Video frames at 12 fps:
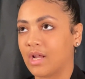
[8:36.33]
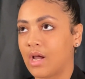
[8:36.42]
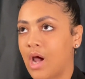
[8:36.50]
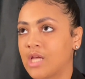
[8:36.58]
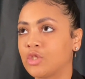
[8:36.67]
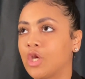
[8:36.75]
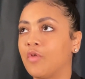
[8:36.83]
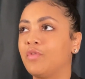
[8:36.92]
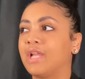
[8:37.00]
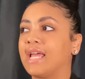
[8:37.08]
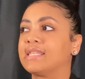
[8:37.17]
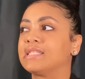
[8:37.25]
I start off
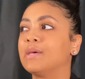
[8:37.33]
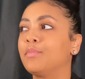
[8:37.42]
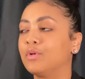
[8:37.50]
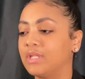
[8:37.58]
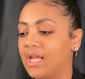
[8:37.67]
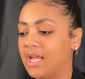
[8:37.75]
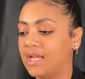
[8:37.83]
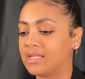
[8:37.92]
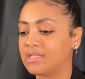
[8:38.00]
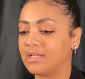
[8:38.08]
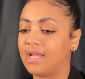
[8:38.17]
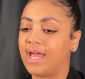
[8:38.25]
with like simple things.
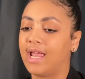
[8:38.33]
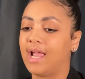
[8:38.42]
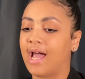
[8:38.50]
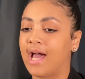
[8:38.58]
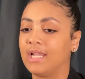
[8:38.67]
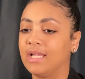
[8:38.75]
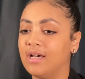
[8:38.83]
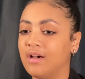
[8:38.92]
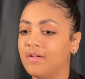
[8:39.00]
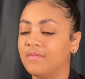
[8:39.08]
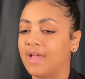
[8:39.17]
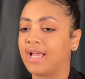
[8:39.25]
So like I
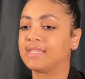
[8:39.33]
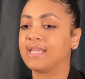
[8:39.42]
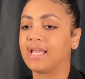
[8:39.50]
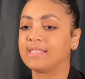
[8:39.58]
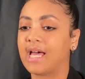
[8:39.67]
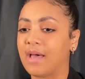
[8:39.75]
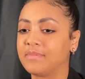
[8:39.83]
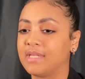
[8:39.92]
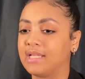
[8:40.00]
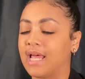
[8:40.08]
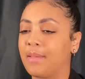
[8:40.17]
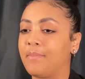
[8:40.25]
love like tank tops
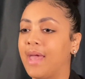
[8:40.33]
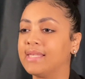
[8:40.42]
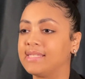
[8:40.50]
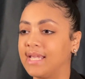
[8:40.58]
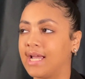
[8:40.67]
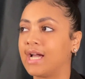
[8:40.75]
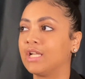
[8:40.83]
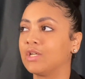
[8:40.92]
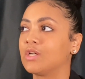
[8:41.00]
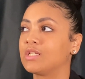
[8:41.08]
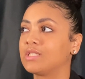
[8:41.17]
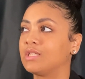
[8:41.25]
and like basic
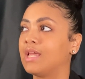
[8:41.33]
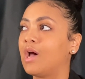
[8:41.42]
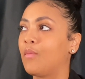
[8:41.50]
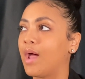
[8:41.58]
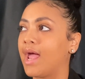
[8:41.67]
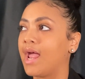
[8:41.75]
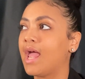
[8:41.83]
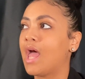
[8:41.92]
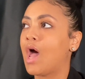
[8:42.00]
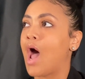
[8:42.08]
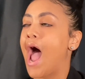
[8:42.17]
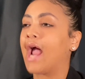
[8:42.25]
colors. So that way
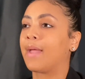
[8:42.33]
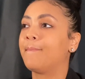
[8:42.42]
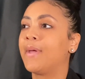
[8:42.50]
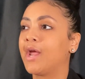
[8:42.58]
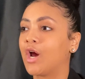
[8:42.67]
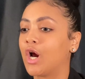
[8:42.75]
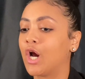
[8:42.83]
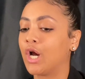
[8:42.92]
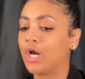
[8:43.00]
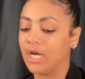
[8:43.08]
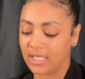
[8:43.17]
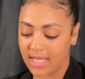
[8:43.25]
I can
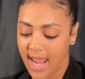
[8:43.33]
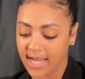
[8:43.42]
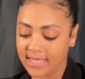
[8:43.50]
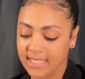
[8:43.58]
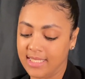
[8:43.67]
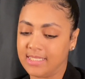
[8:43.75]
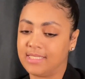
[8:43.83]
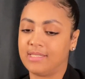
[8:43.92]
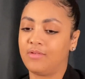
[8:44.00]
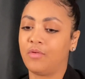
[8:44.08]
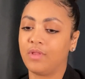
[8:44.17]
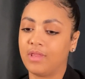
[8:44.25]
pair like this
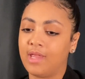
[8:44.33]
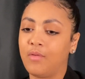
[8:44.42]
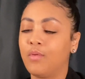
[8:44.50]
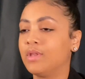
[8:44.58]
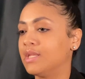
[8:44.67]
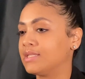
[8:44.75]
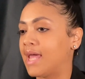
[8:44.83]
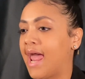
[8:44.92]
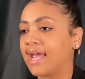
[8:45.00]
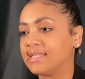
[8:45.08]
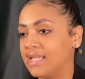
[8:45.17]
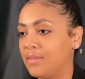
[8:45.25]
with this
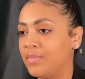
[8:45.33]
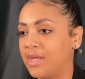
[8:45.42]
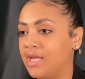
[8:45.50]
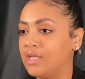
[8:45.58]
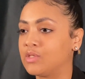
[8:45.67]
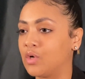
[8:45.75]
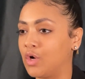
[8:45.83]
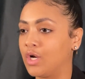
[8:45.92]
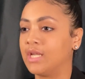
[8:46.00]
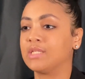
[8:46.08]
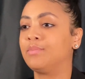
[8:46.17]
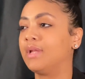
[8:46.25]
accent piece or
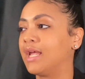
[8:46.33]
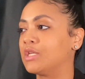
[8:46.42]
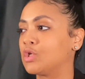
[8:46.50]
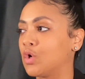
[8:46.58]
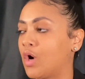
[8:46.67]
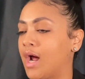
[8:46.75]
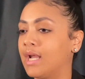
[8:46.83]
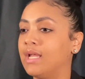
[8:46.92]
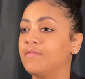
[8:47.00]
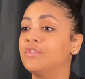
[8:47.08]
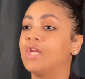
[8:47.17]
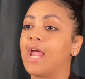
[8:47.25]
this blazer, or I
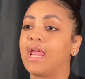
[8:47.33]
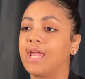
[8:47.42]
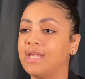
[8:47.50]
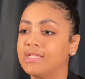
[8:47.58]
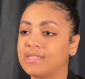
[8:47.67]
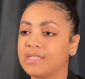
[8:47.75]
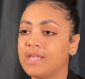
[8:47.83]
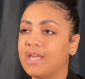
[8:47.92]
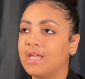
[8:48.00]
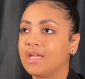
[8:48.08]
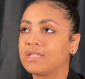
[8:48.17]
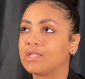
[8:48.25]
love jackets.
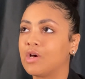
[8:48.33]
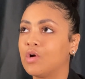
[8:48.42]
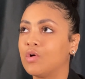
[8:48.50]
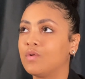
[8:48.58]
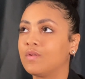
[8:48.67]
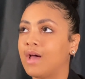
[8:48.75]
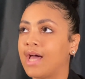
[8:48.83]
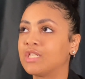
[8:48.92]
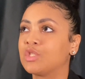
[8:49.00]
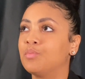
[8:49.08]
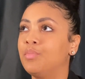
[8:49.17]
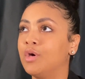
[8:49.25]
So I
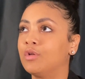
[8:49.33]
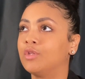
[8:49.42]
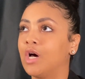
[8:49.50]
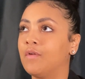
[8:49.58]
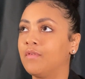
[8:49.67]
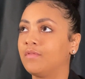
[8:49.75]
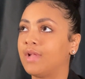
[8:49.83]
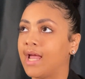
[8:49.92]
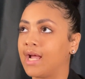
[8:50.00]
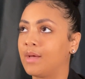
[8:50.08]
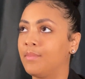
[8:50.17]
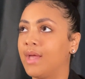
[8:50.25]
just build off of
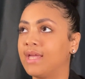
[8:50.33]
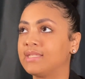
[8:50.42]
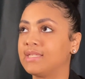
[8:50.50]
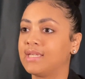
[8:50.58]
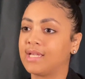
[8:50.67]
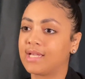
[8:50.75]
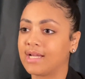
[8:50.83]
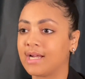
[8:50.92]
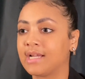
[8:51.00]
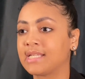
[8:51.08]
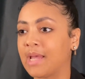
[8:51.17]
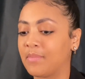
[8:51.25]
like a basic
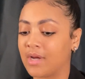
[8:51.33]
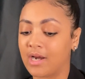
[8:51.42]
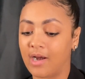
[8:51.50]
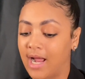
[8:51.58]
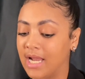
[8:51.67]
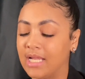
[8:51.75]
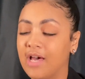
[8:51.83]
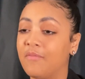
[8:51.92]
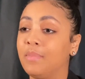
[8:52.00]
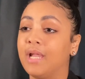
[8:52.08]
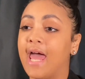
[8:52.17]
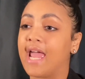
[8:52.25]
type of color. Like I
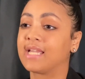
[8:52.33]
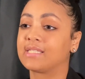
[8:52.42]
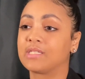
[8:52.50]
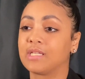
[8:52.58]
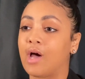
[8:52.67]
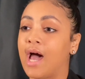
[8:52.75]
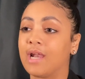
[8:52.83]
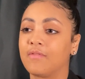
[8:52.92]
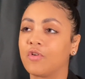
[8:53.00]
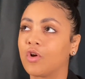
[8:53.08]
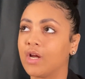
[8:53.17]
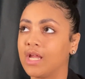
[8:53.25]
love blacks,
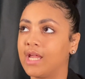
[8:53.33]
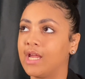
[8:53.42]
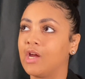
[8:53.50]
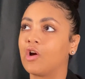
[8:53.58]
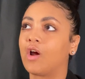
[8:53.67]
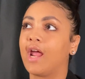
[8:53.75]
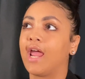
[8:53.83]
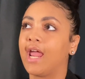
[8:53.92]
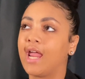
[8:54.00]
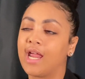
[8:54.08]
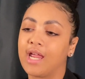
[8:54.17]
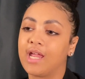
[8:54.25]
olive green,
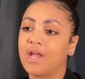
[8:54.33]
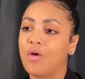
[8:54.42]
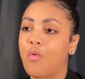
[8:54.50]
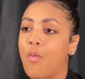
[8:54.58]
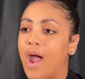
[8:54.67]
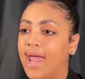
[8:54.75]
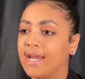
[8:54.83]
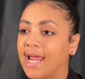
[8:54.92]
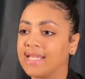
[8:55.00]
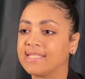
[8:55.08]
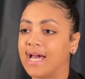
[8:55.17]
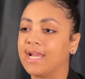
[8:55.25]
gray, white,
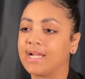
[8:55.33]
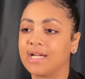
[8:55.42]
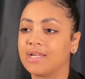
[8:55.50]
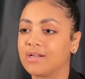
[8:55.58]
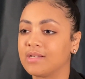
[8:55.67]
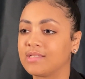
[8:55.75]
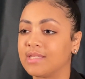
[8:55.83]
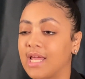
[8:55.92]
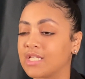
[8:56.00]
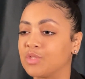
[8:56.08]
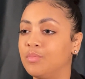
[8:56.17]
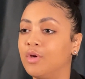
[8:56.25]
like solid colors. And I
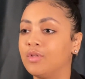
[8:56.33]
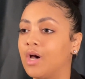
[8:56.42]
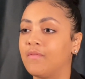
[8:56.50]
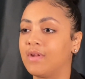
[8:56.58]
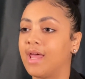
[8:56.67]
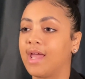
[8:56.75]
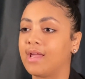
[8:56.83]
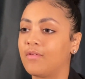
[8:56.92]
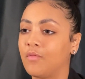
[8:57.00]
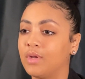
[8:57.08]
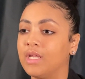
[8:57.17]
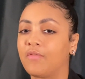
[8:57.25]
just build off of that
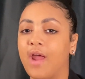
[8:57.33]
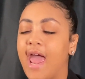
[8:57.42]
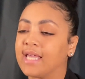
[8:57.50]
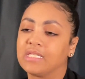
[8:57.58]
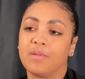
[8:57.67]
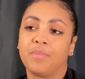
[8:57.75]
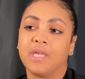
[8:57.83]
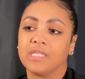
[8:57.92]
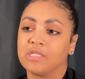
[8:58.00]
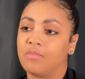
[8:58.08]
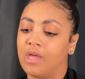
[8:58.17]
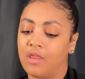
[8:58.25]
with different accent
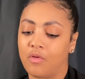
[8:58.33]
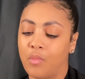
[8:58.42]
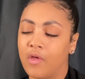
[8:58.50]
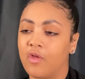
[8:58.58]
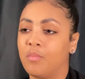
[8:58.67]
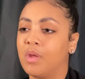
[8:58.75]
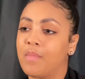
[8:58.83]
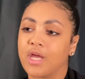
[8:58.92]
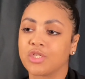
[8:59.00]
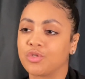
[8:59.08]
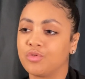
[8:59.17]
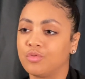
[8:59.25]
pieces, whether it be my
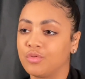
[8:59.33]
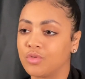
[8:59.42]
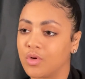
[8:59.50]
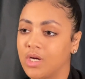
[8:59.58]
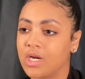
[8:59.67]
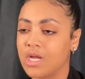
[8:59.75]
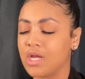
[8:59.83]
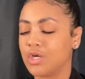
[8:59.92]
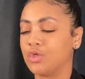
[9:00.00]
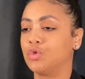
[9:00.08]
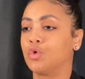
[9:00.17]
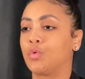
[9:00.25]
shoes or
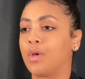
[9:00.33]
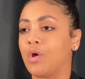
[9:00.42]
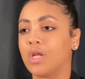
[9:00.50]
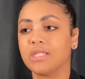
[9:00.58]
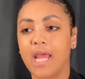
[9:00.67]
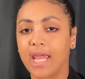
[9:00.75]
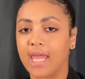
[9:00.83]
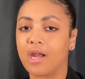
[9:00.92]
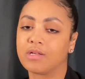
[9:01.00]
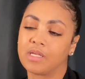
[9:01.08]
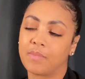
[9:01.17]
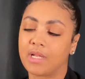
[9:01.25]
jewelry or a jacket
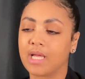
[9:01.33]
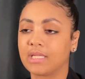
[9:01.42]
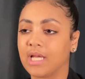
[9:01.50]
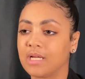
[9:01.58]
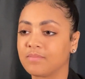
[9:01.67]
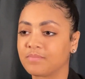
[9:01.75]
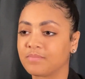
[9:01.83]
or something like that.